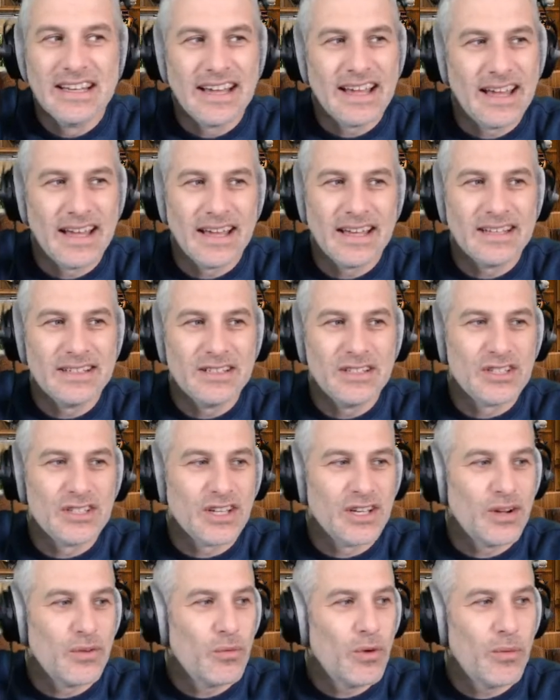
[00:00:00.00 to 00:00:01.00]
and
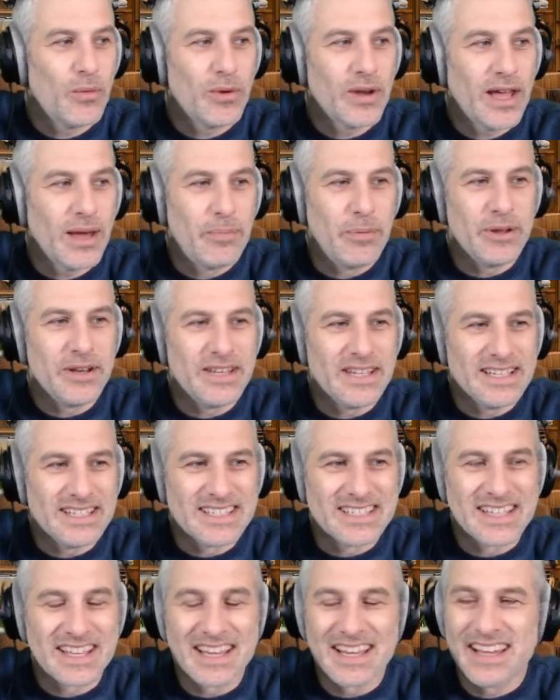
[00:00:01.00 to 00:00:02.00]
uh, what will happen
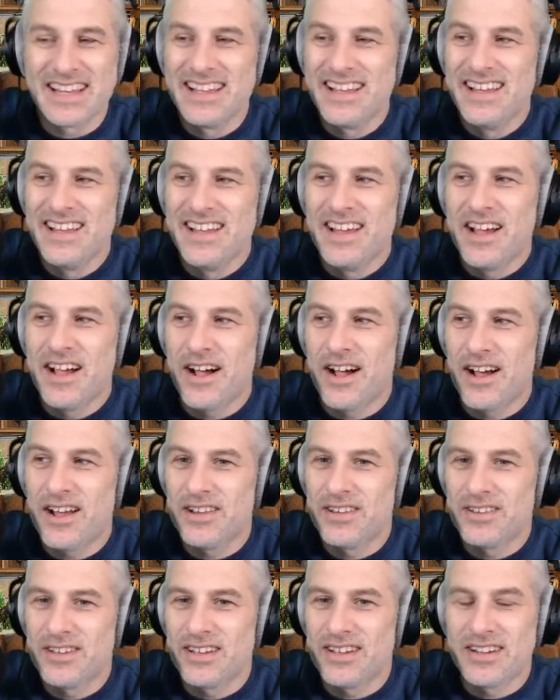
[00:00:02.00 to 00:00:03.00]
is uh,
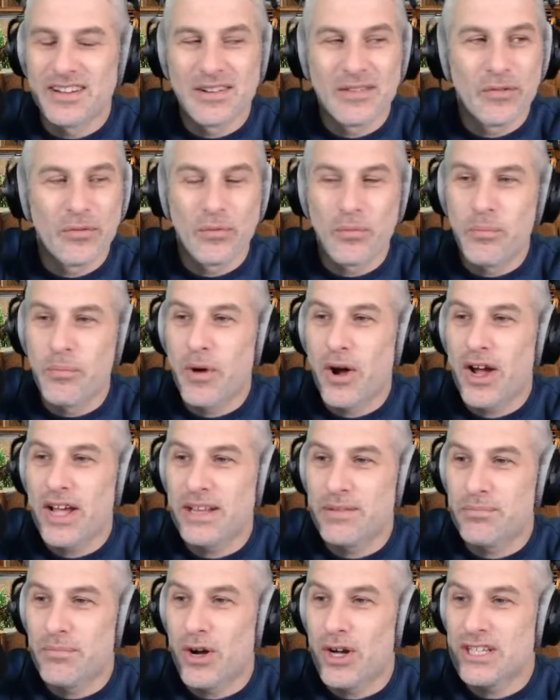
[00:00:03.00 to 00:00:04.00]
I'll
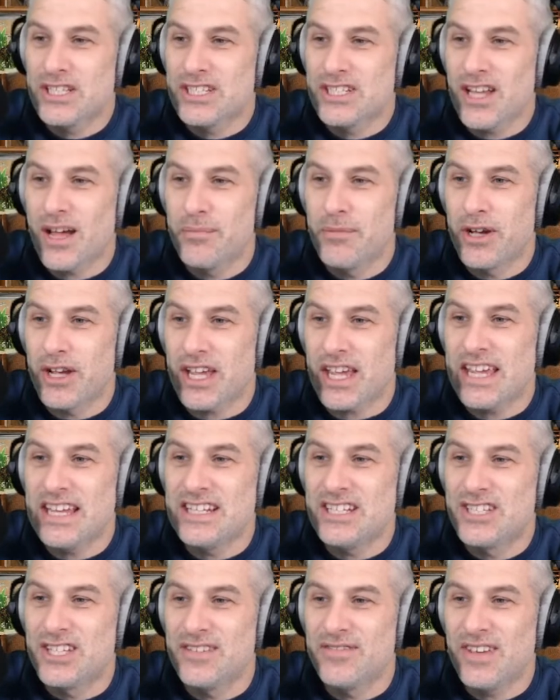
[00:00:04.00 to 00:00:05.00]
my my stomach
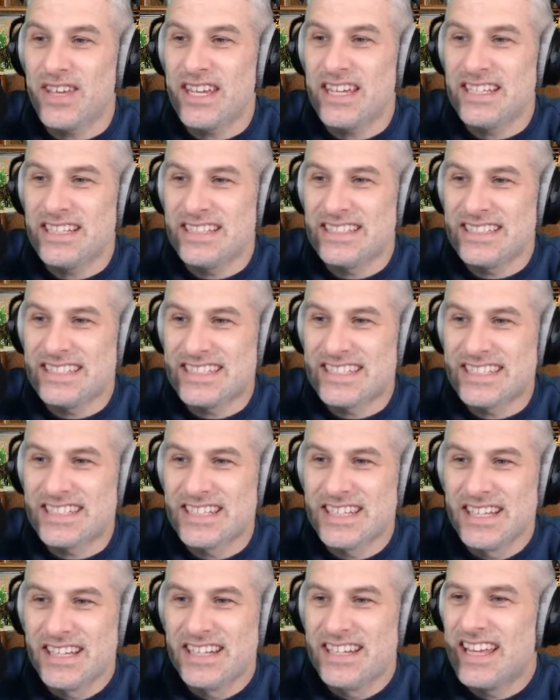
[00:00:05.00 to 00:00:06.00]

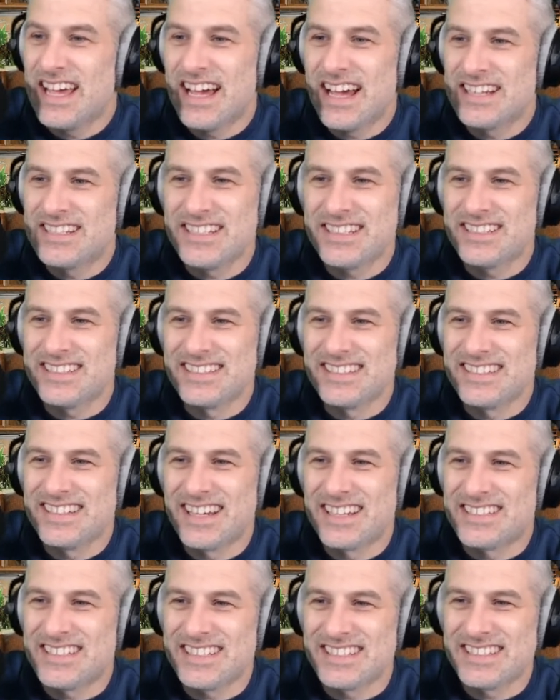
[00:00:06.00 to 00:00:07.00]
intervenes. No, I didn't.
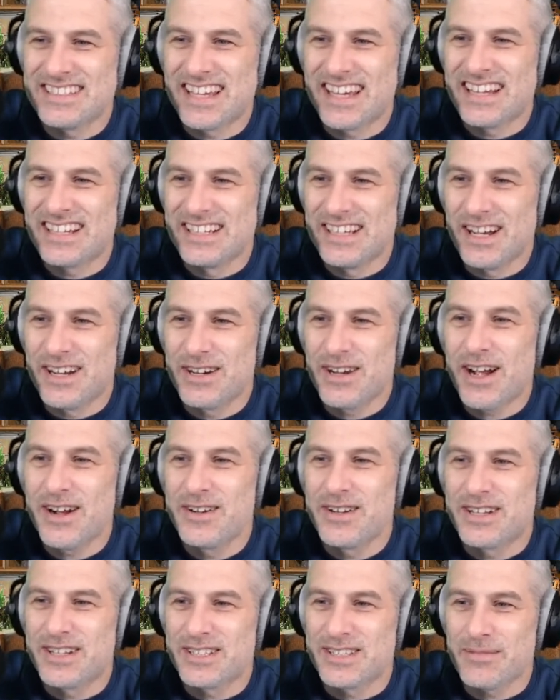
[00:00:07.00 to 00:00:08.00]
I didn't, Ali. I,
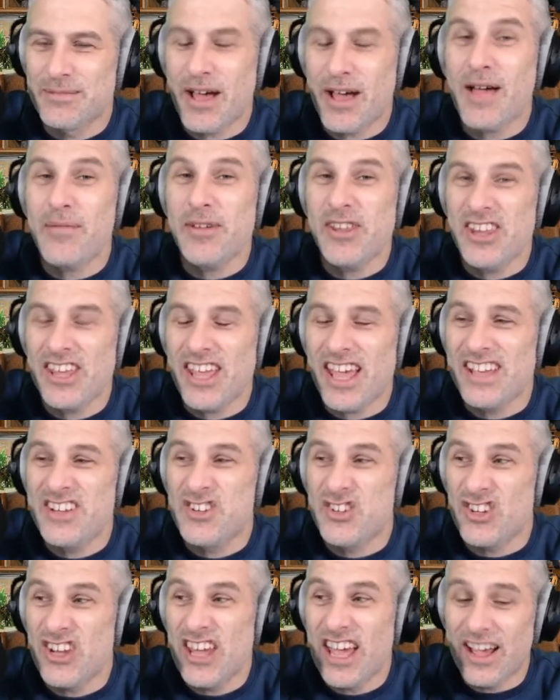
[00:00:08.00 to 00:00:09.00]
only because I'm, I'm, at the
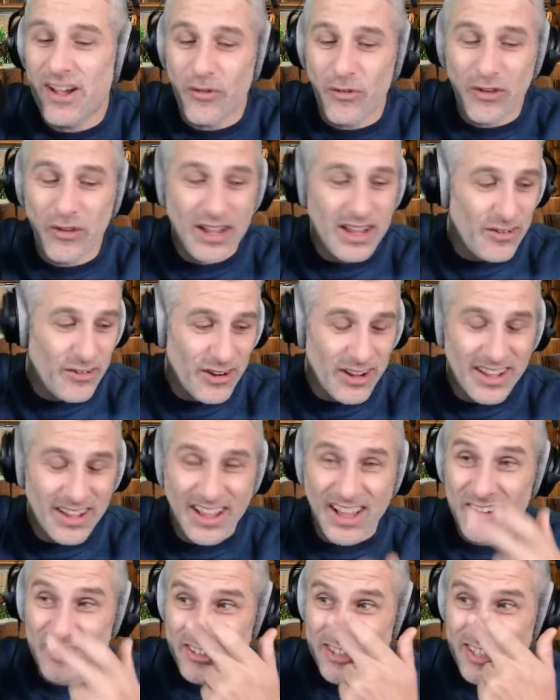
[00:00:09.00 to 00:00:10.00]
age now where uh,
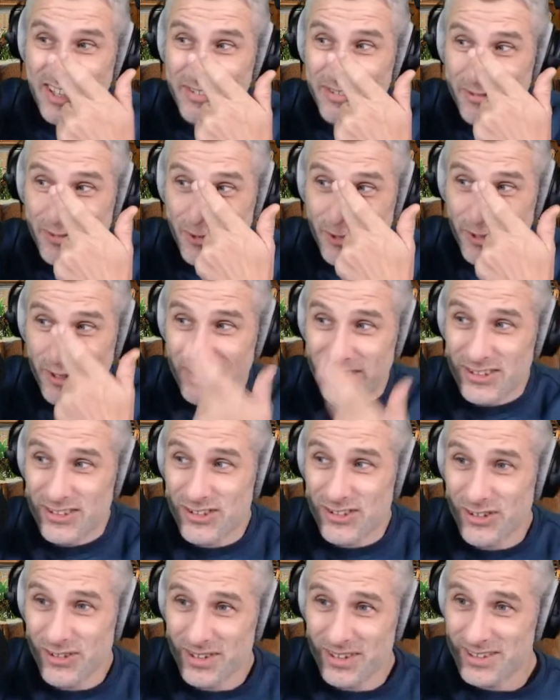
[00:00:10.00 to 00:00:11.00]
I'll suffer for it in the
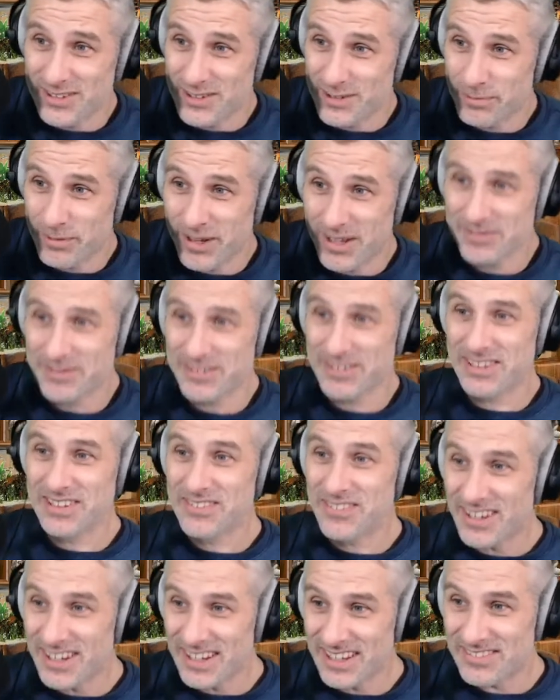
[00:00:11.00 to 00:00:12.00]
toilet department
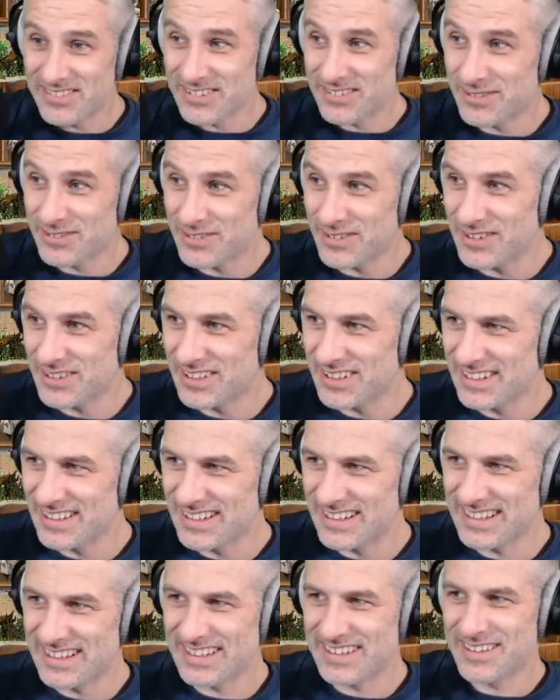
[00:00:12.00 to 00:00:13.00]
if I have it for
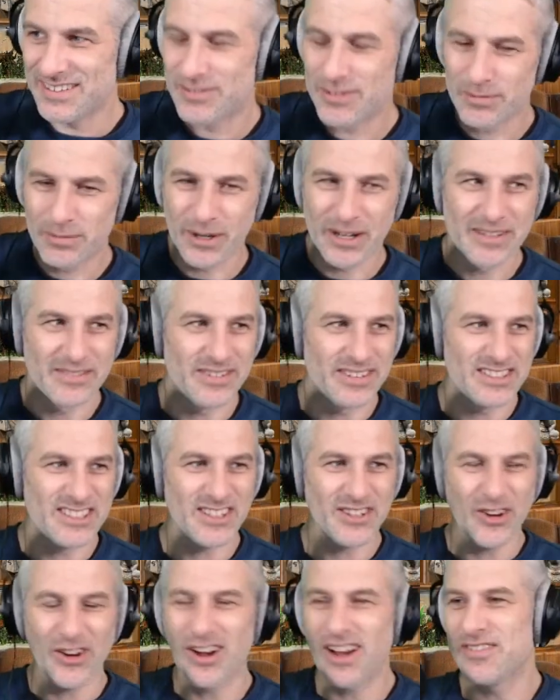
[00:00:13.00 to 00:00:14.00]
uh, for breakfast.
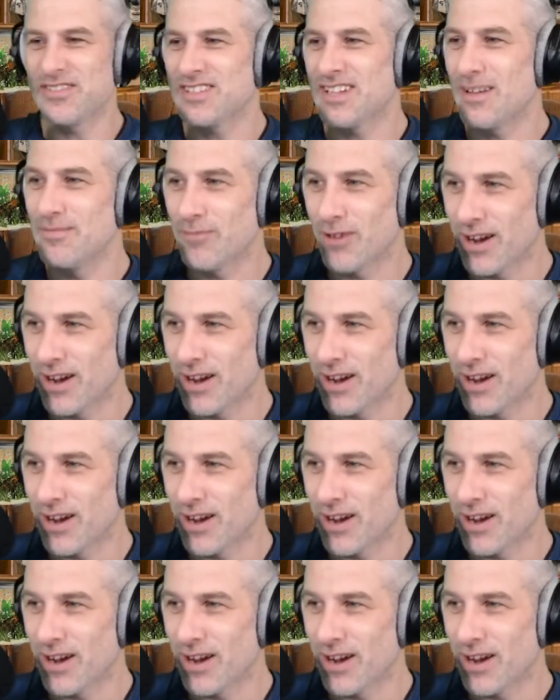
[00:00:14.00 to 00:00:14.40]
I've got to have some